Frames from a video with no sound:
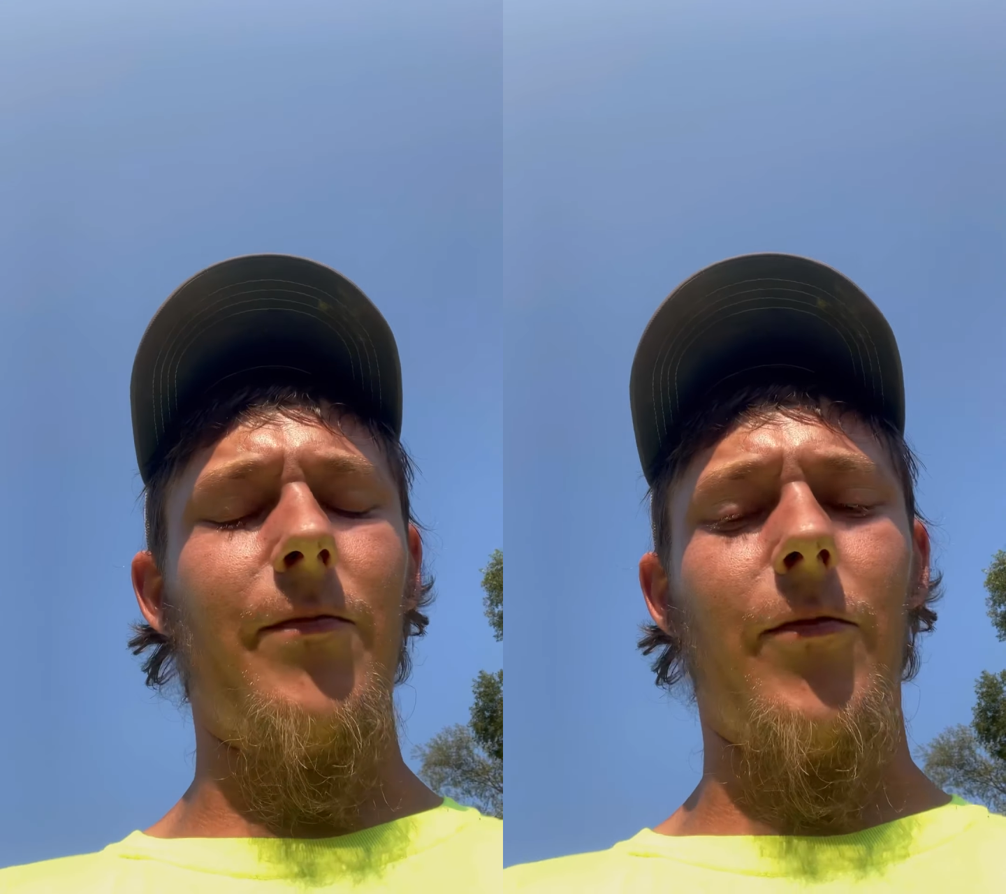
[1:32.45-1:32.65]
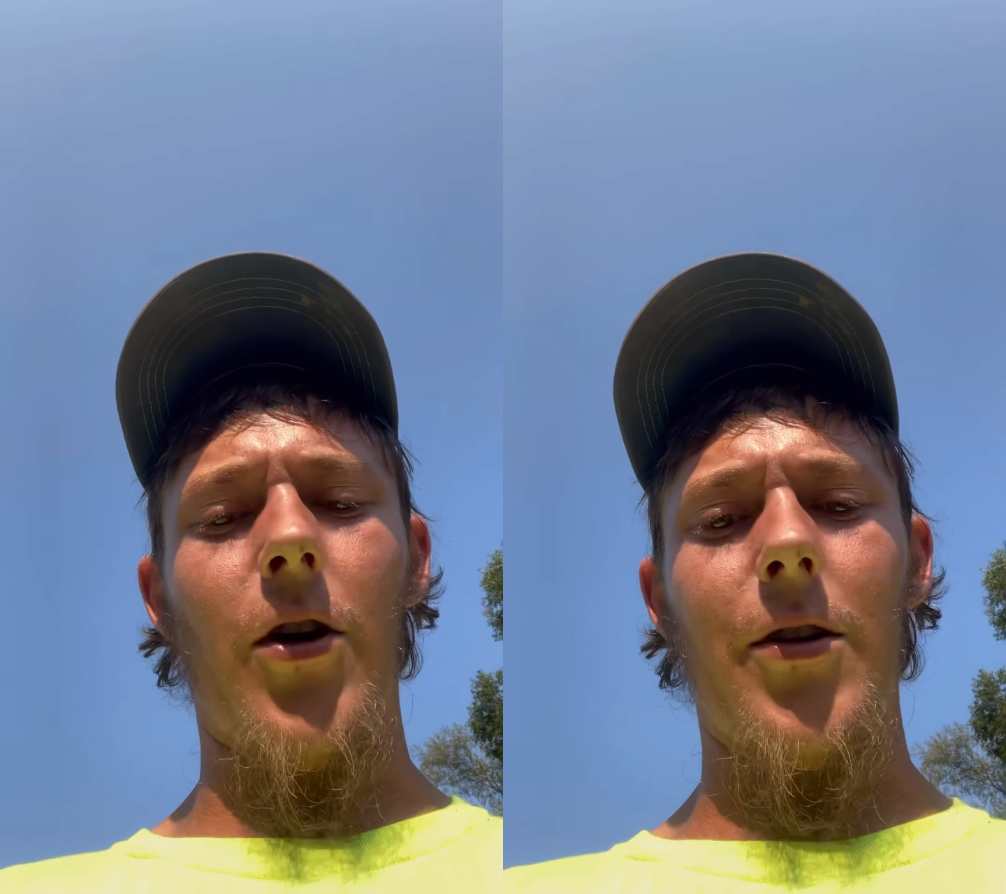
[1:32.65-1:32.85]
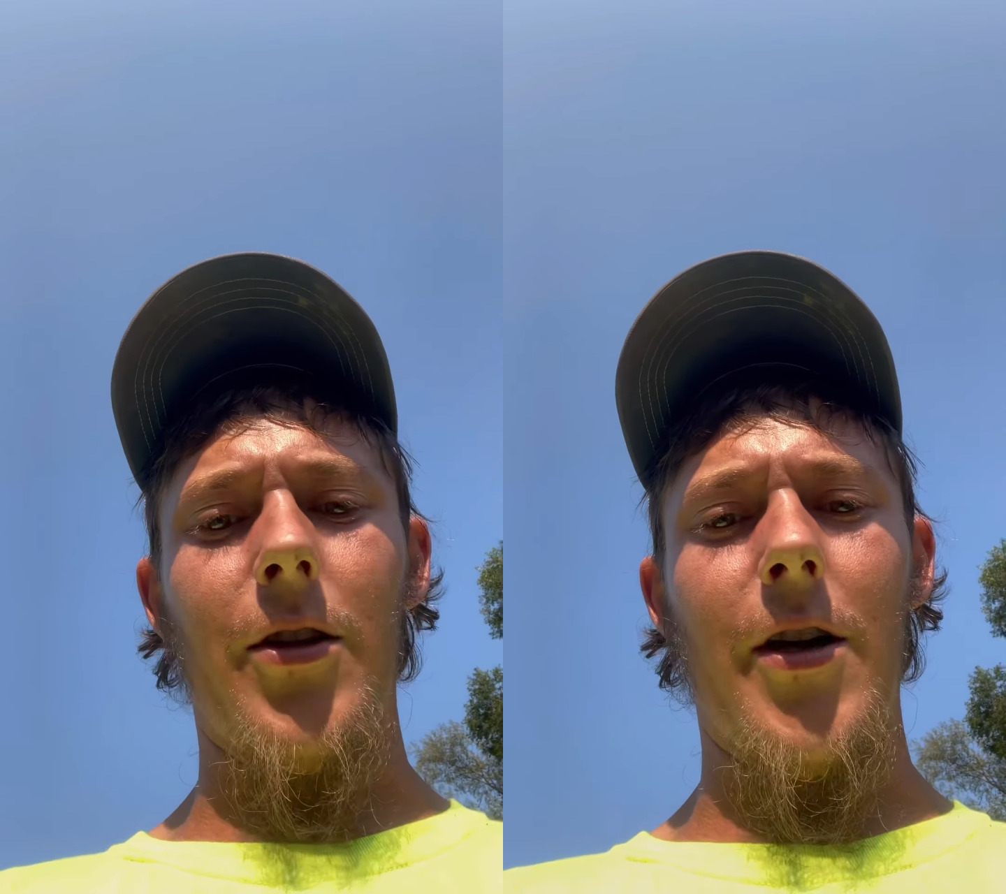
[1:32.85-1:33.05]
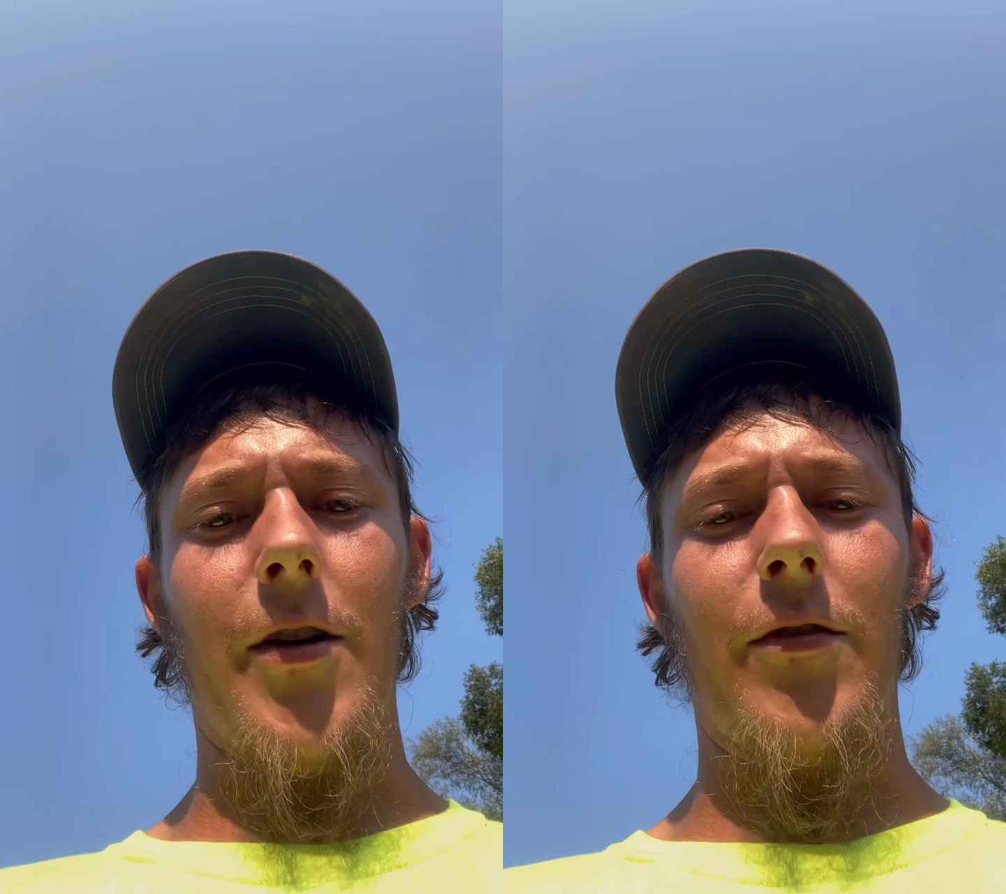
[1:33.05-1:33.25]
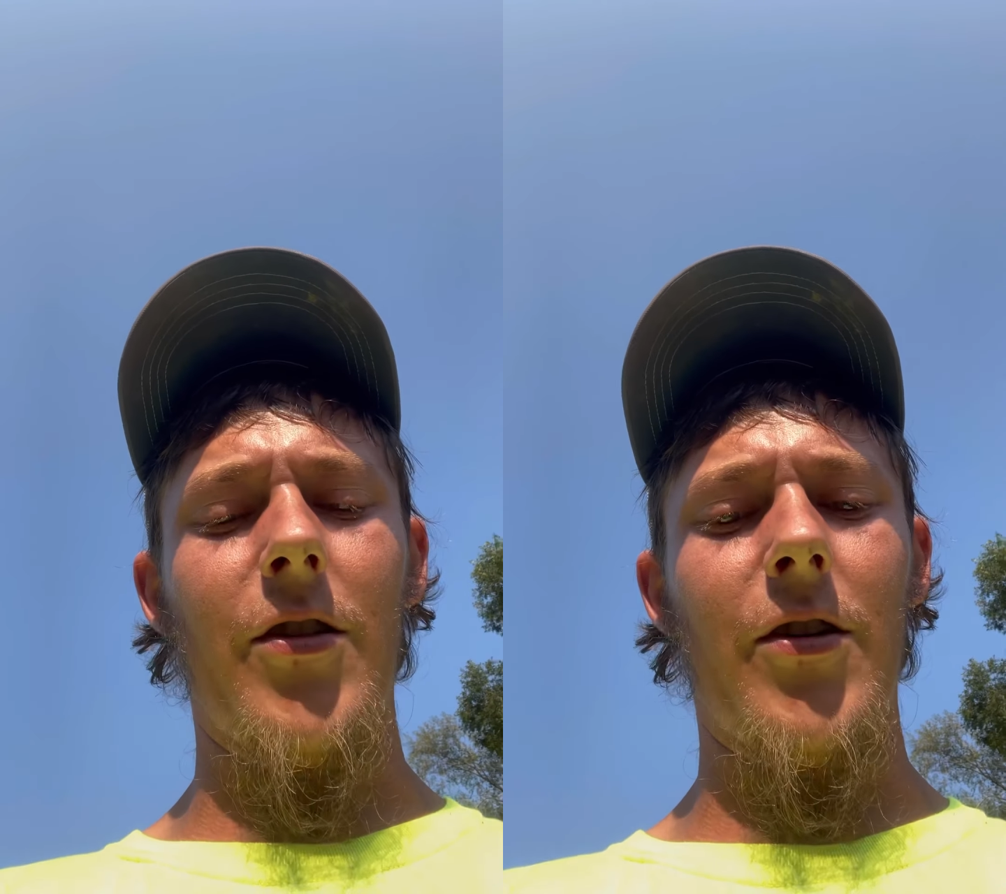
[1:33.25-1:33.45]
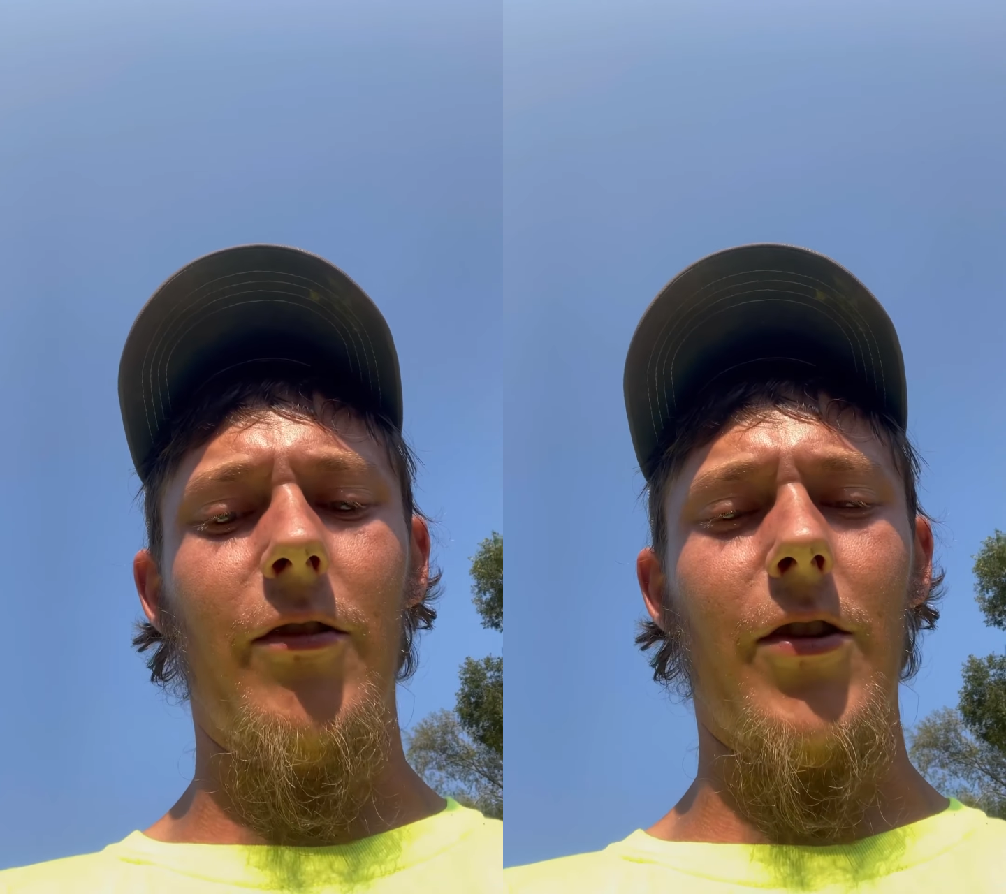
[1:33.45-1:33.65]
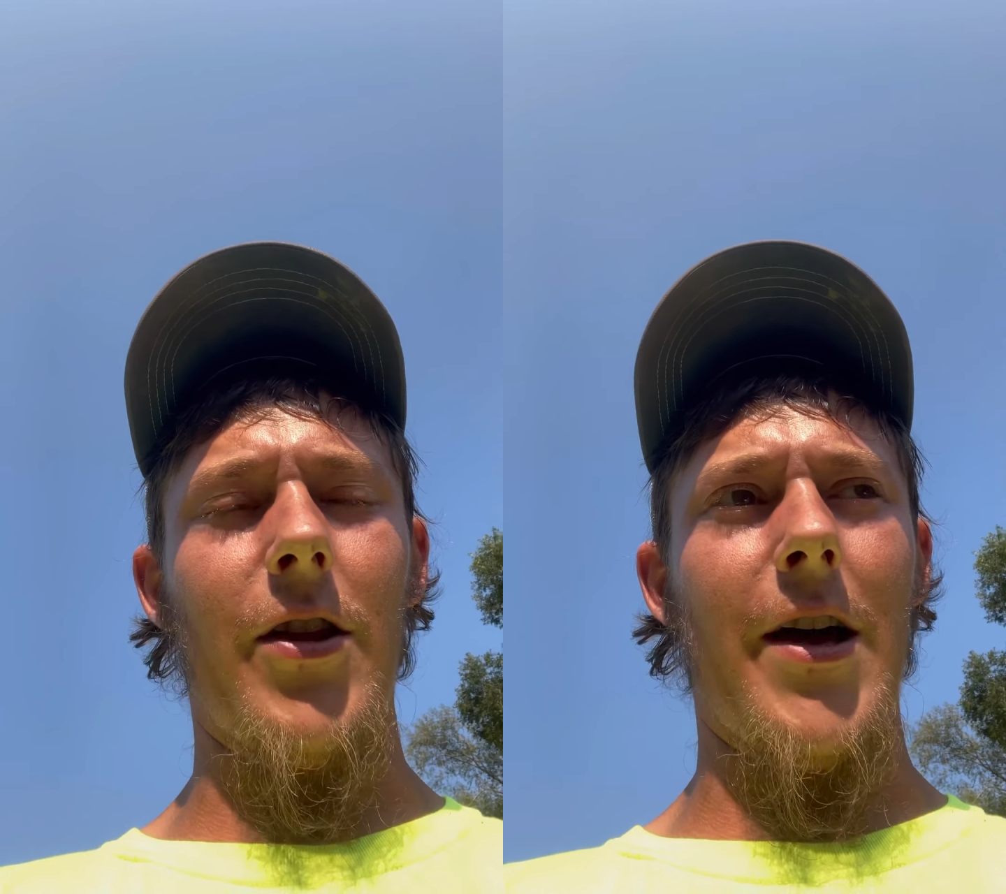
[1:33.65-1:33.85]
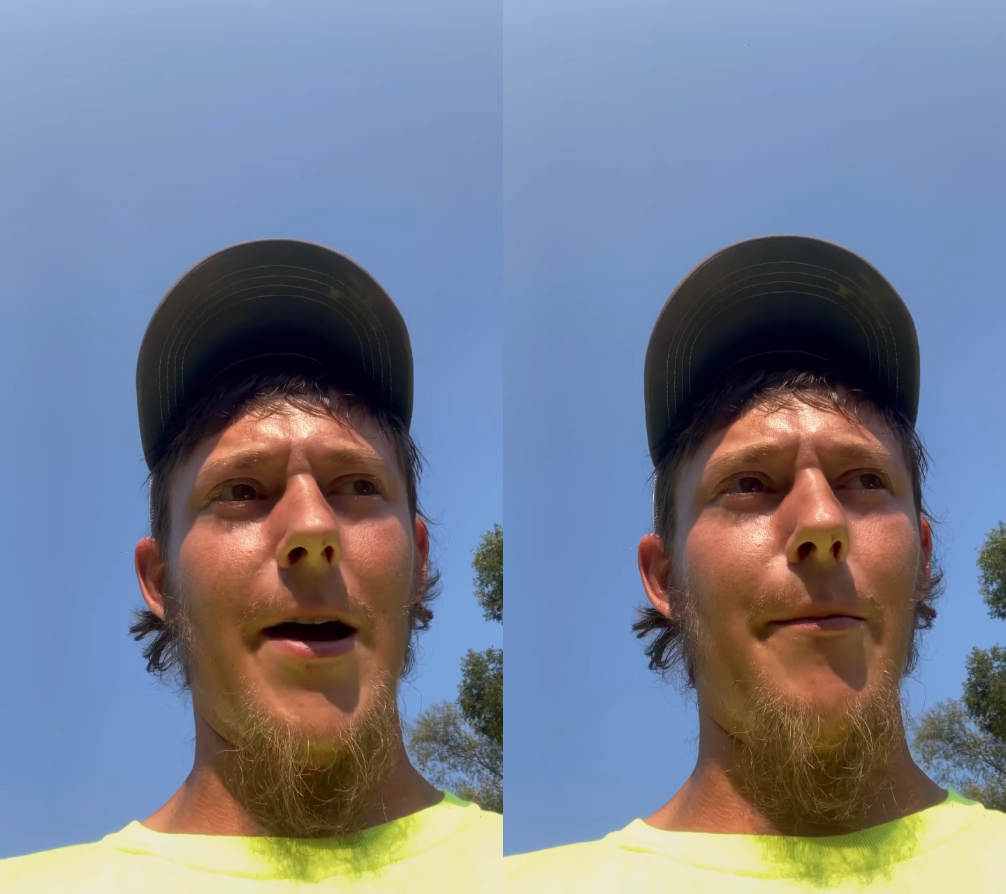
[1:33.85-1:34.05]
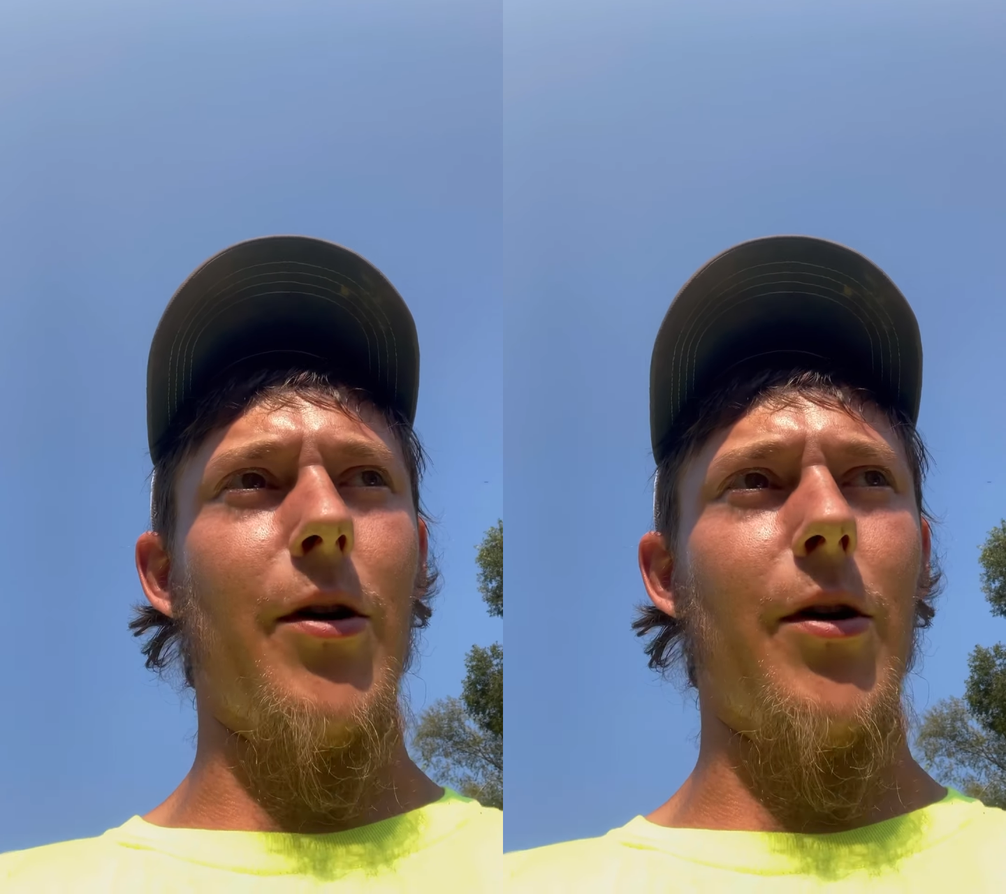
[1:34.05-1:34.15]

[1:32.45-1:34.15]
front left for that.